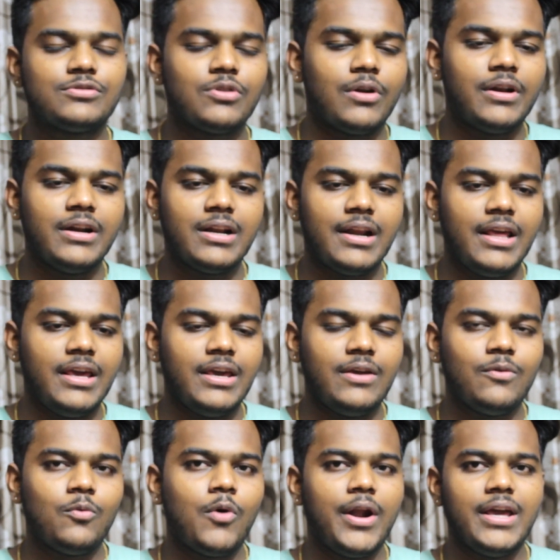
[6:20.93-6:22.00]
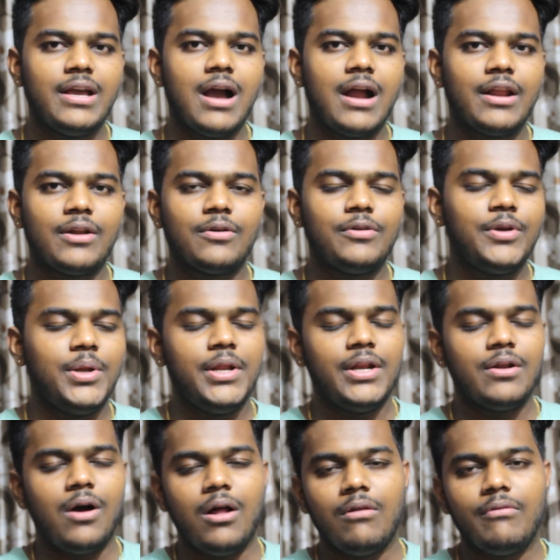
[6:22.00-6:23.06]
So literally, what he got, you know, you
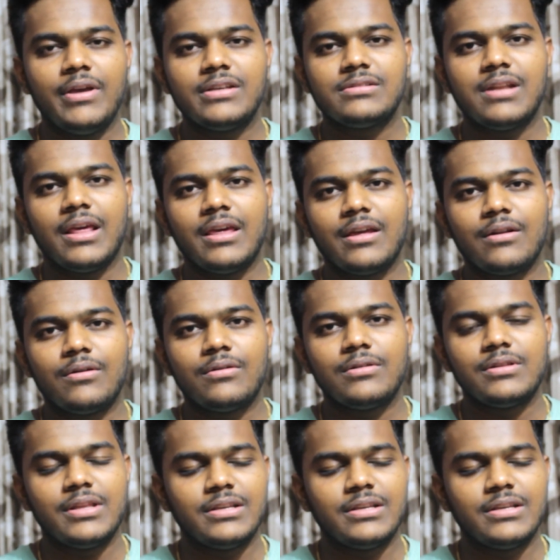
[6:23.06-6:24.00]
need to always, like, you know,